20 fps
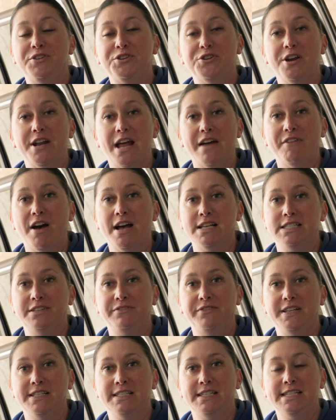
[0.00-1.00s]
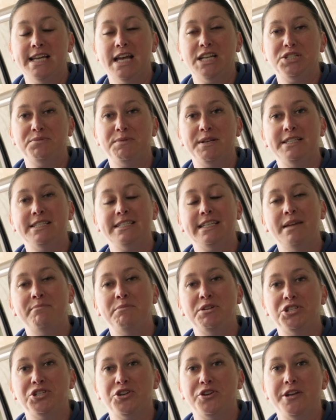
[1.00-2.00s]
you don't have ISOFIX attachments, let
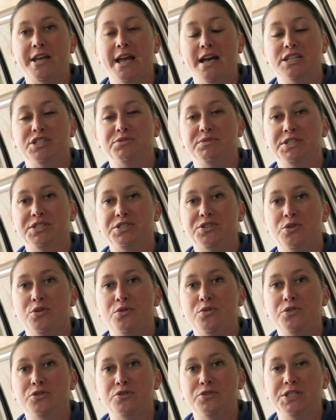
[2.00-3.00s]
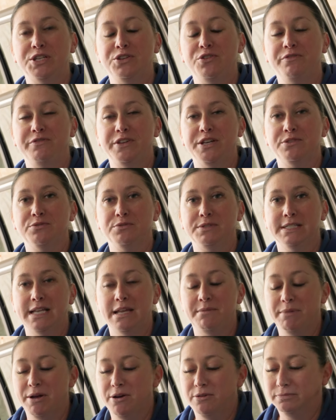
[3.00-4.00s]
me show you how to install using your vehicle
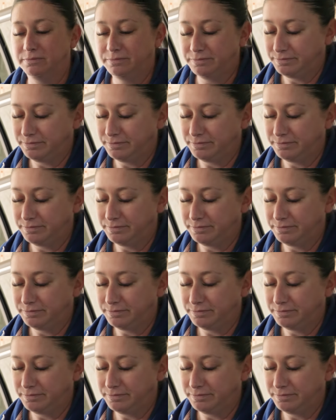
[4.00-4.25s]
seatbelt.